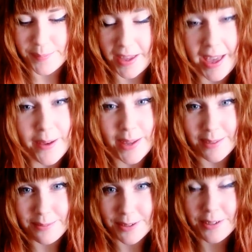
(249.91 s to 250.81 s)

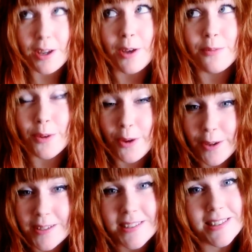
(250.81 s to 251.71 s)
However, of
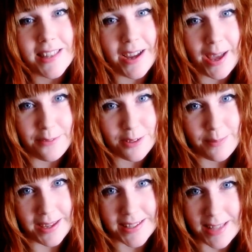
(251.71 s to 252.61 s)
course, there have to
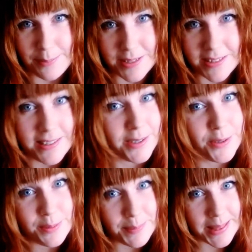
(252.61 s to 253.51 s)
be exceptions. It
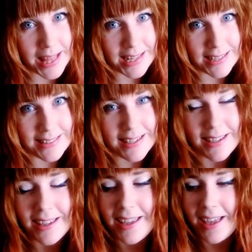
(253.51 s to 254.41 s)
couldn't be that easy.